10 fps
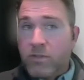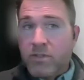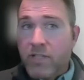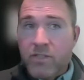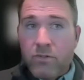We'll
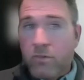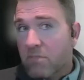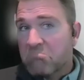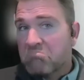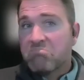send you
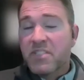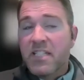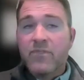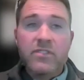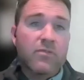a
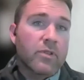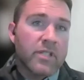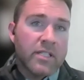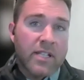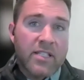7 to
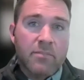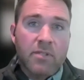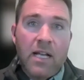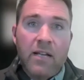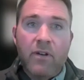14 day supply